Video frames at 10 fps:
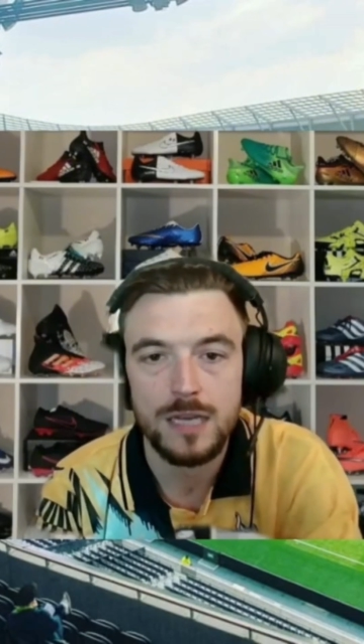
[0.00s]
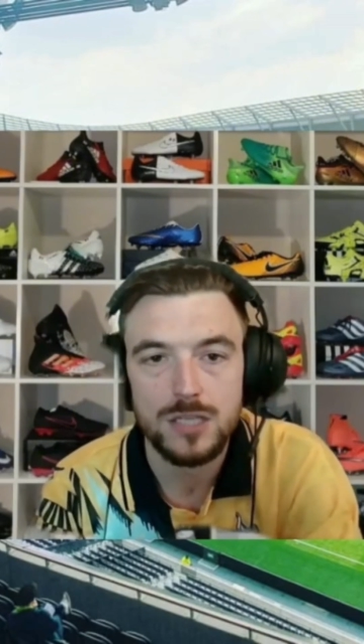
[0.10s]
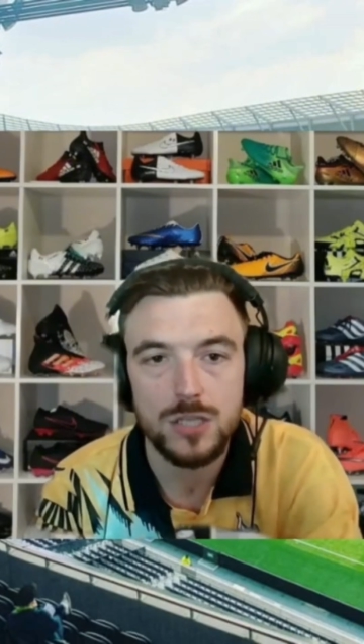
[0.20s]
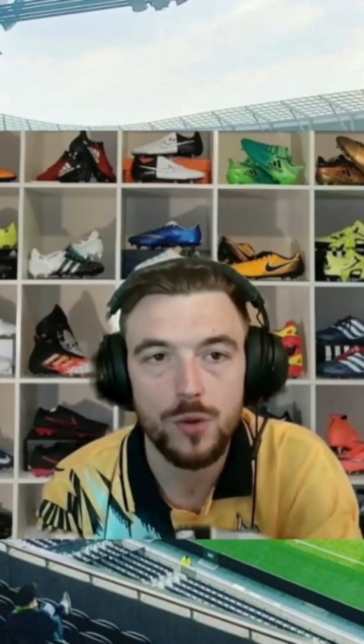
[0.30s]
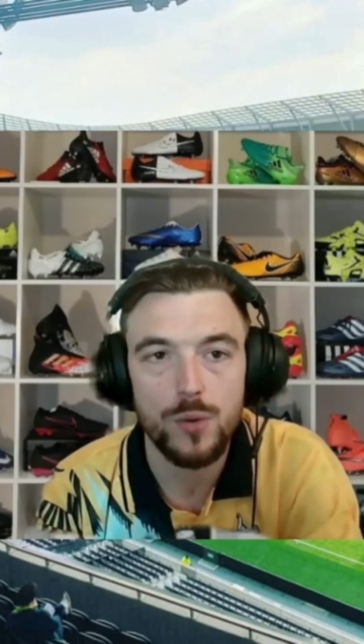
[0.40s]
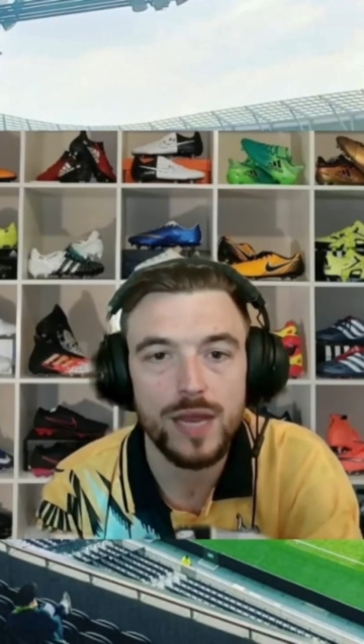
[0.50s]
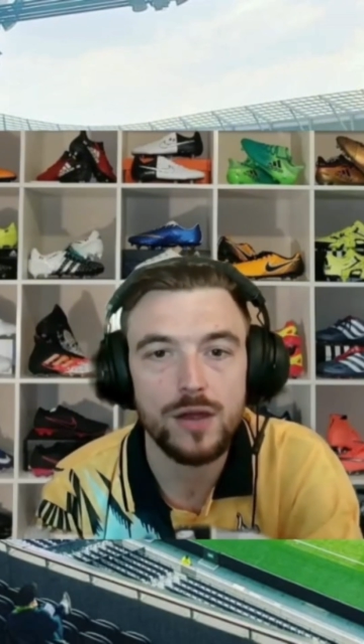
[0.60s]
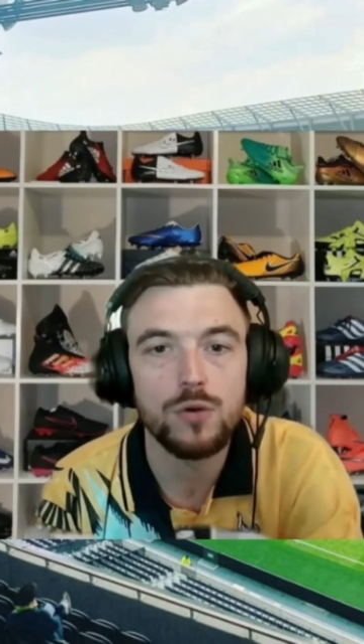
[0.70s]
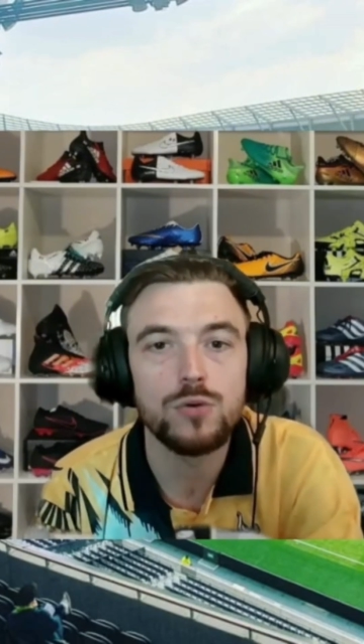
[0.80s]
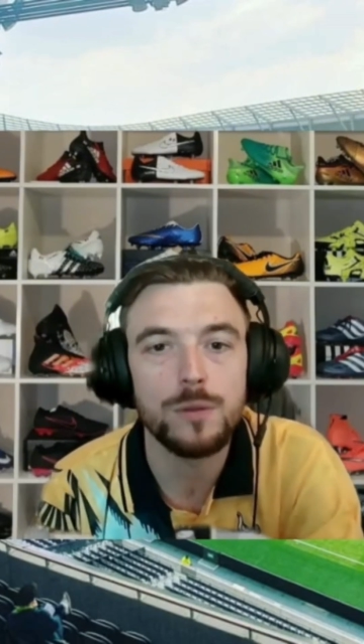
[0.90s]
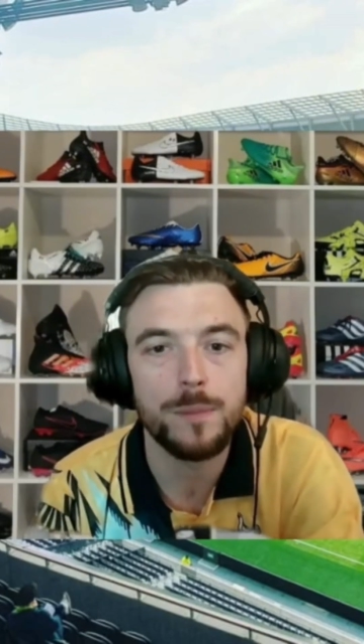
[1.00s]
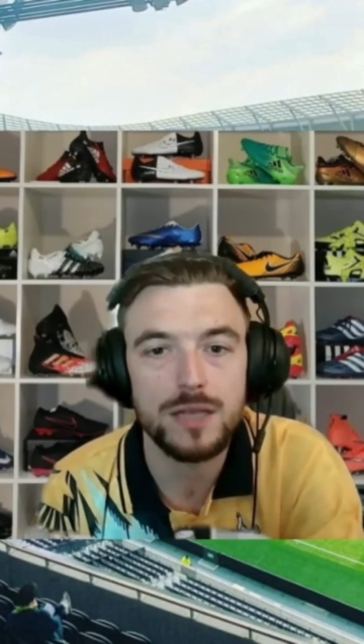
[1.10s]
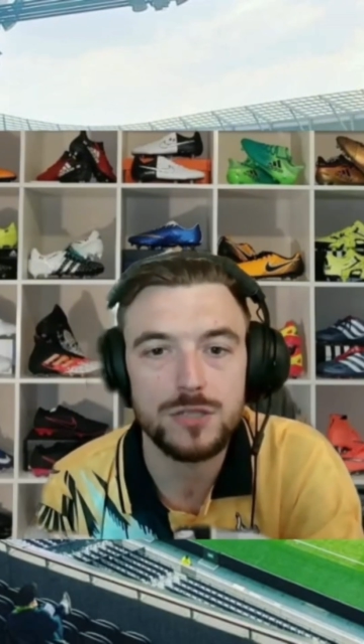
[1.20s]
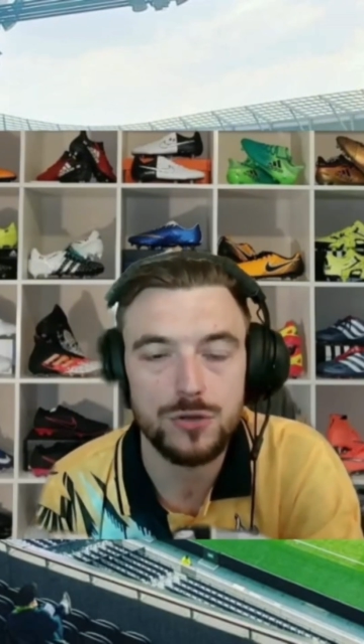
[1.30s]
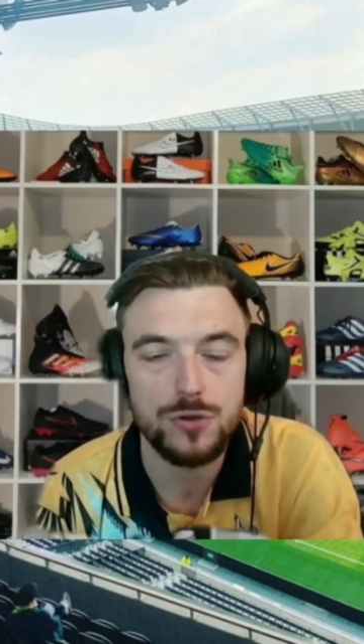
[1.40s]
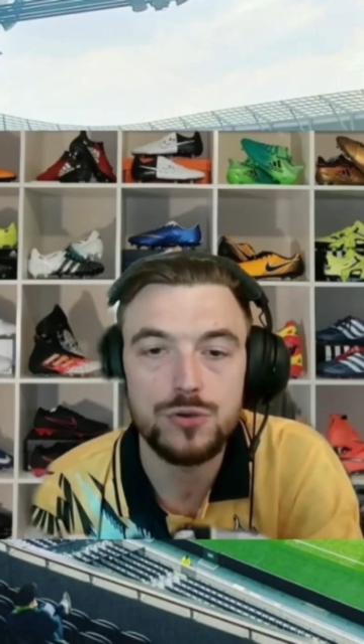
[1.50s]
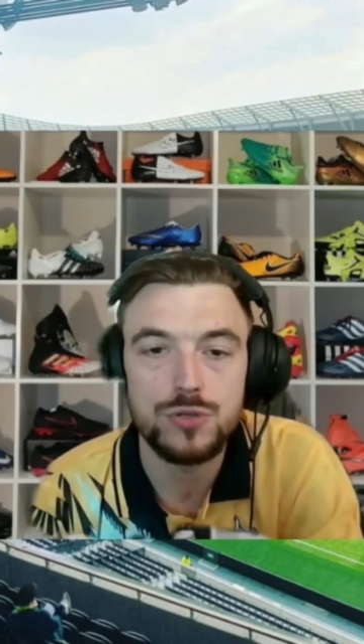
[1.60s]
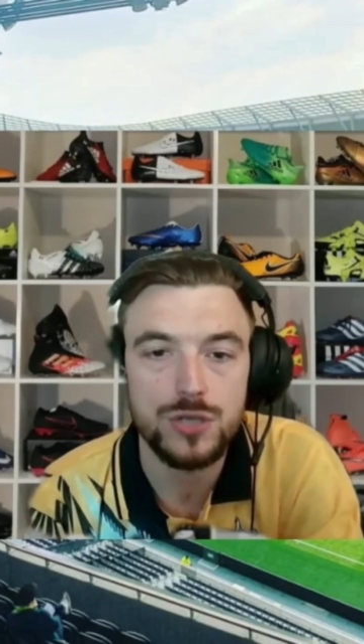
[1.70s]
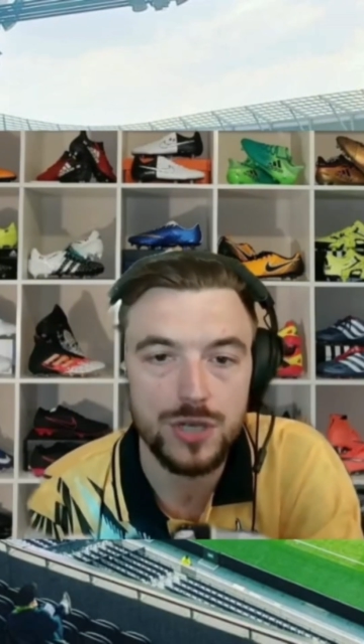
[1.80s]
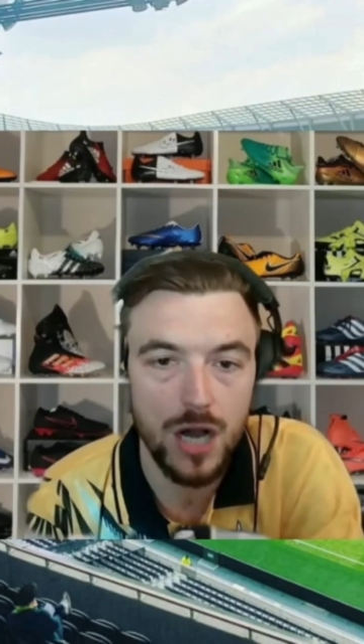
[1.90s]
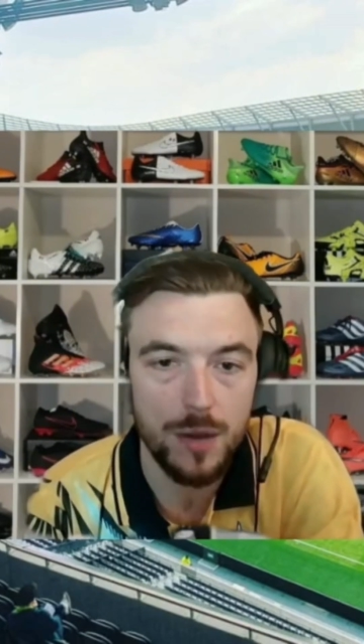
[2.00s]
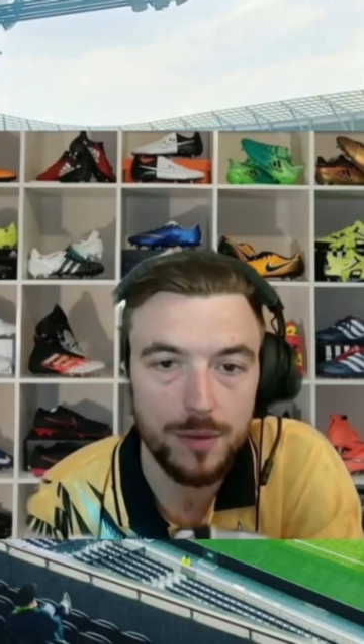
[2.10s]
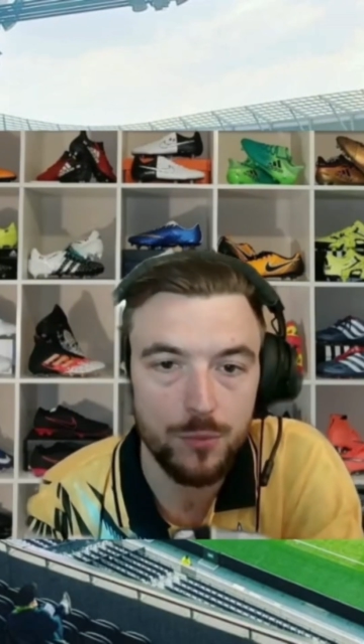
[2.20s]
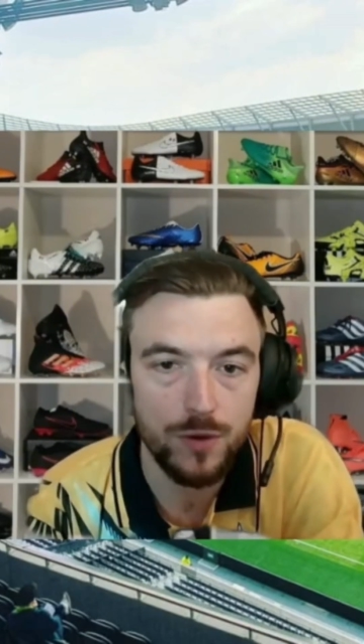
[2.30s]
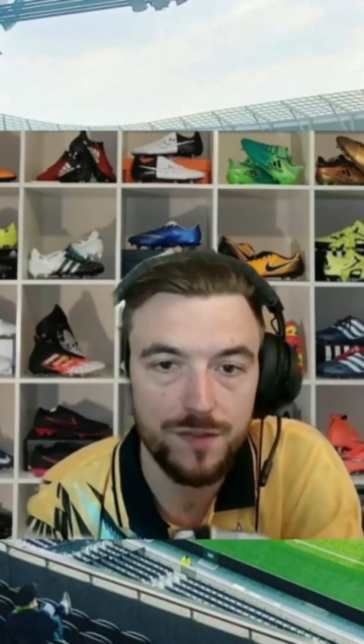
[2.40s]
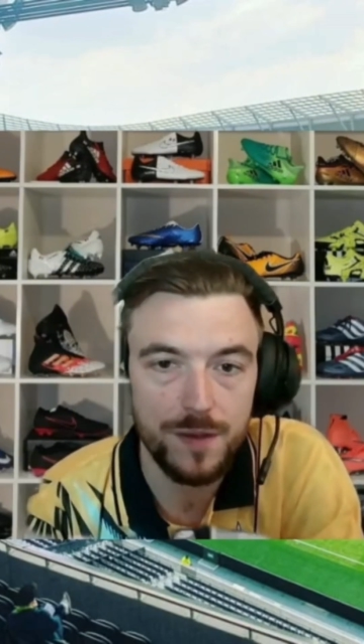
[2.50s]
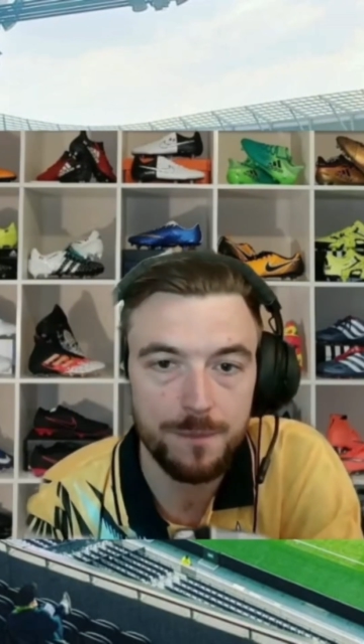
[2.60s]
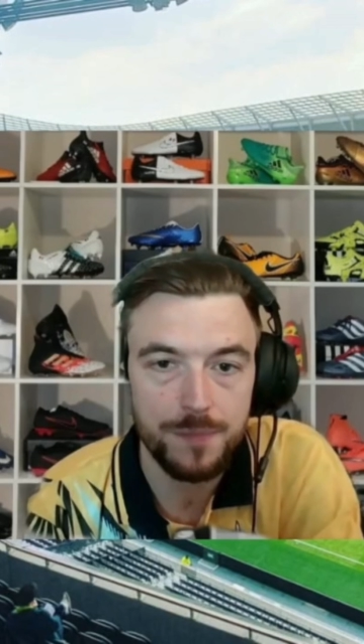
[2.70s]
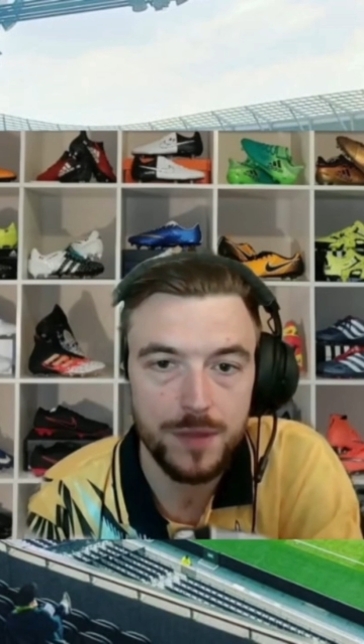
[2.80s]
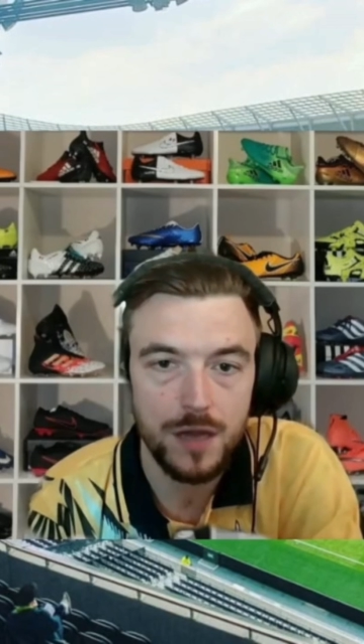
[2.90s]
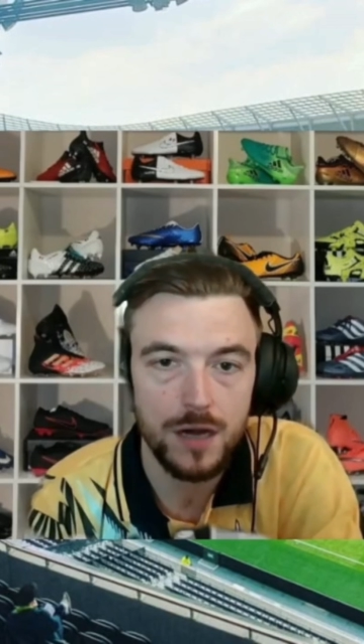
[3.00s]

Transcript: So it all depends on who's going to come in with him.